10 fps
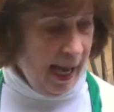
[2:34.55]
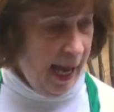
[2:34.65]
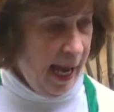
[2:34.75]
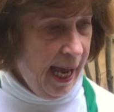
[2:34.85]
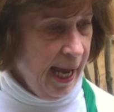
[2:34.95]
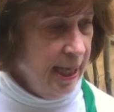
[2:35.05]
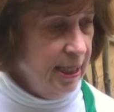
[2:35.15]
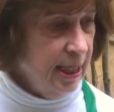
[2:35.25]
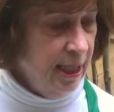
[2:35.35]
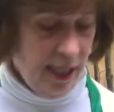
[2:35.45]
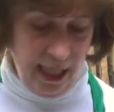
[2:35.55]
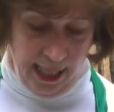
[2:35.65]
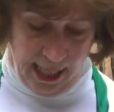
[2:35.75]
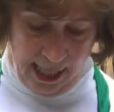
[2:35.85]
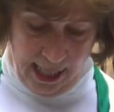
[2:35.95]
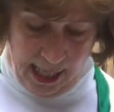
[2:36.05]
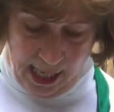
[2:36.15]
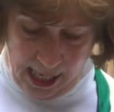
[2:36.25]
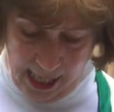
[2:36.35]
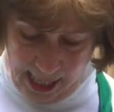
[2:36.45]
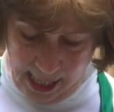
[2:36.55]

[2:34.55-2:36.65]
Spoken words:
And then I